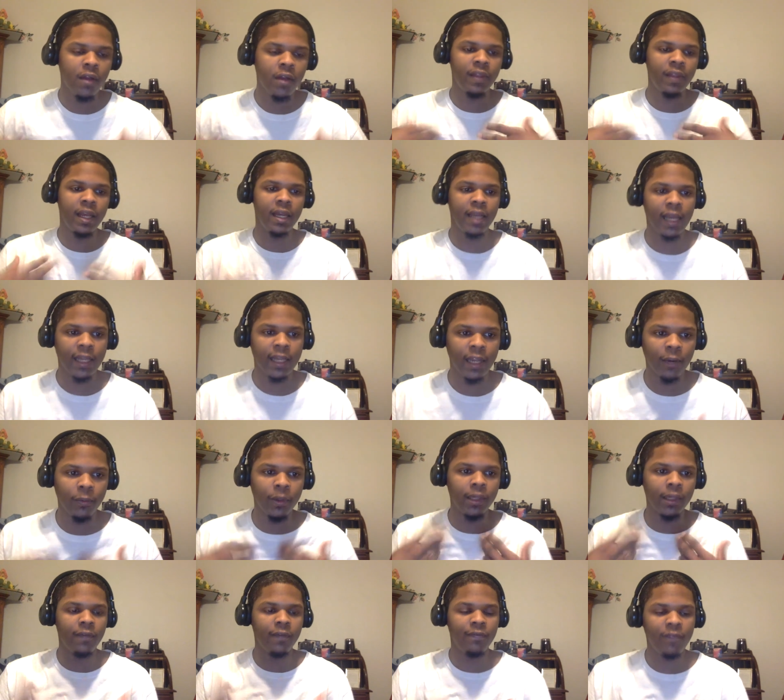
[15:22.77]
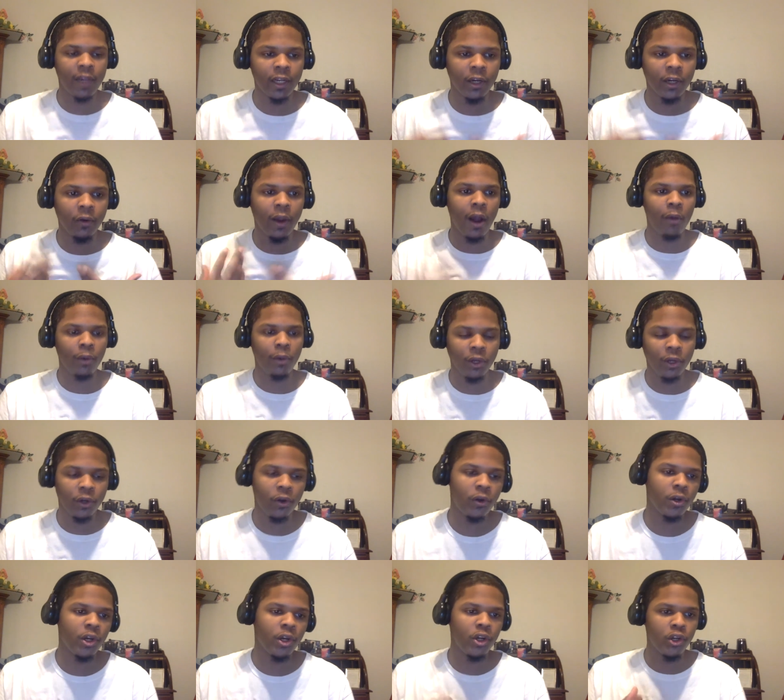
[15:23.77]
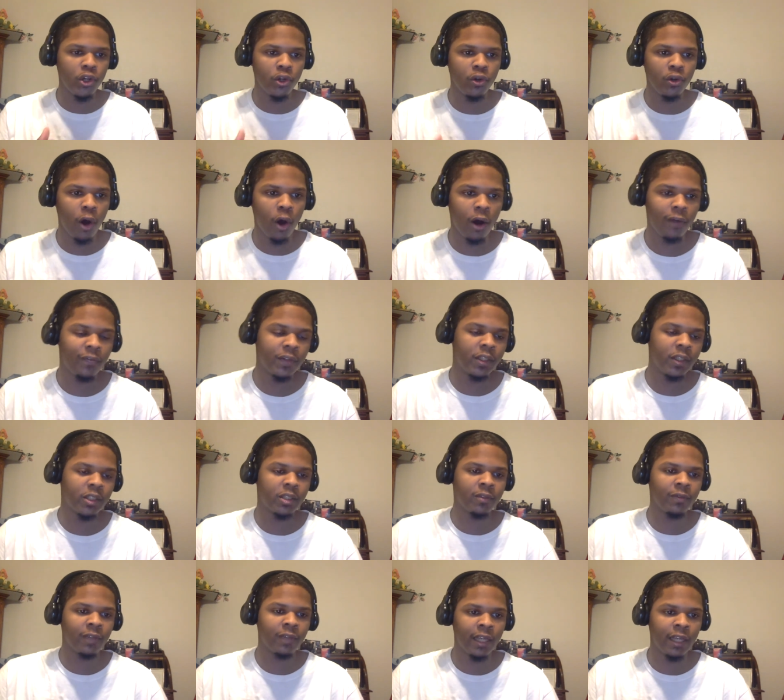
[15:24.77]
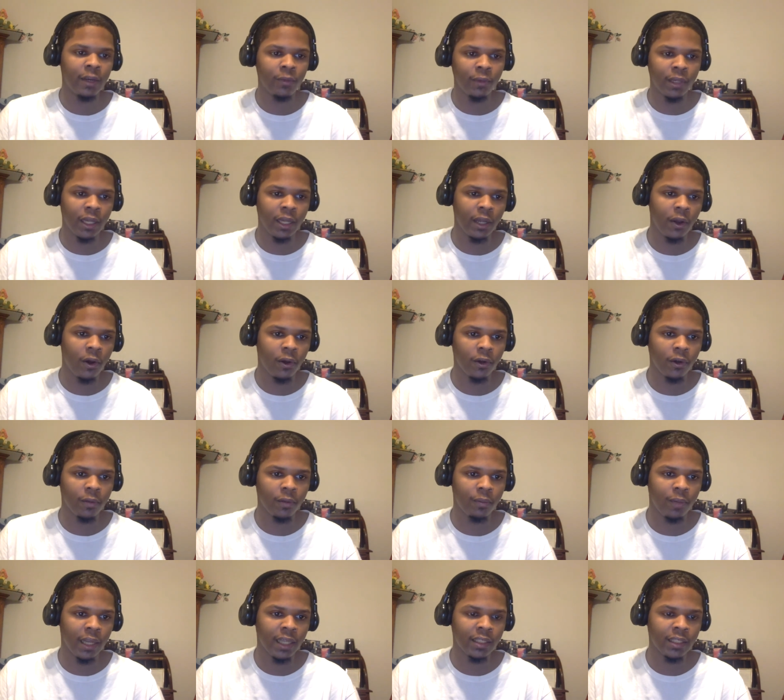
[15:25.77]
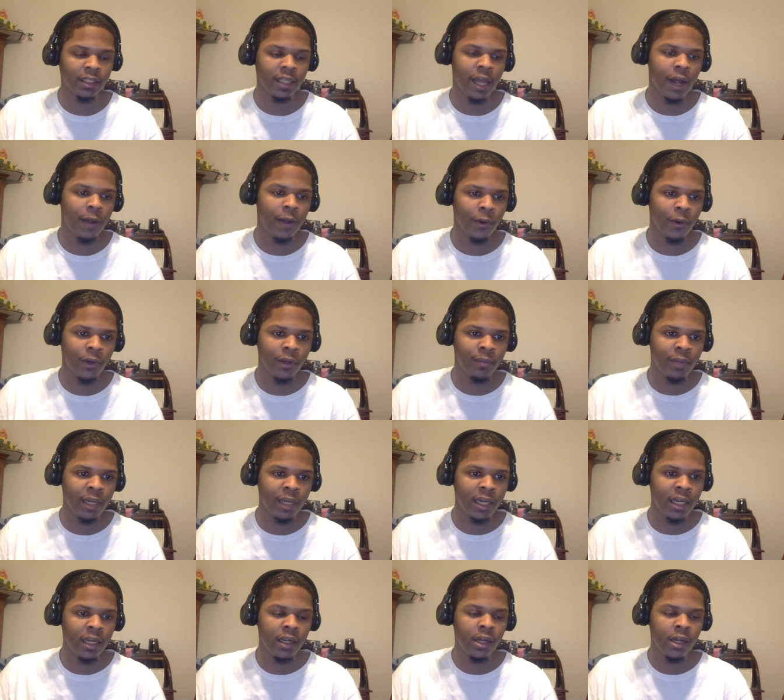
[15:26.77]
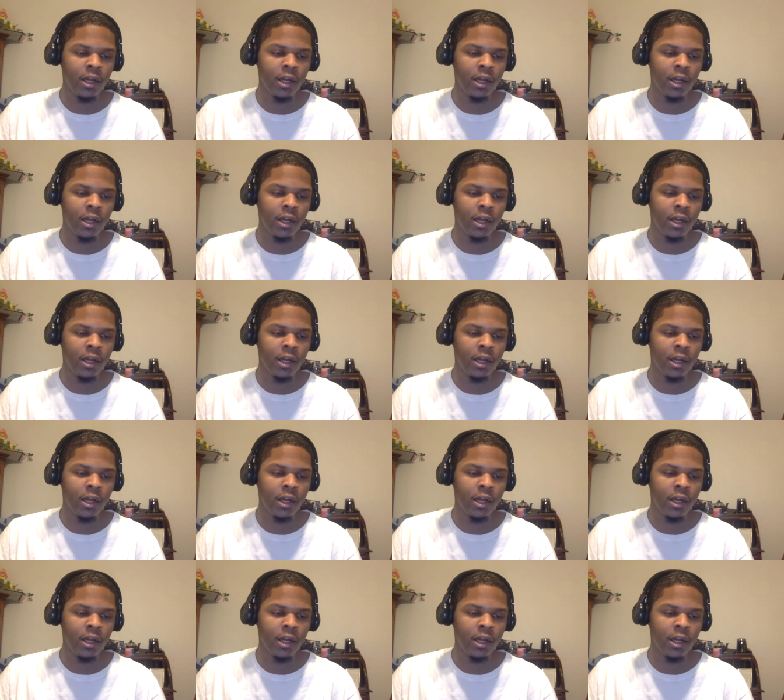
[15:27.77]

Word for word: Then they can really figure out what they're going to do offensively and what they're going to play style going to be.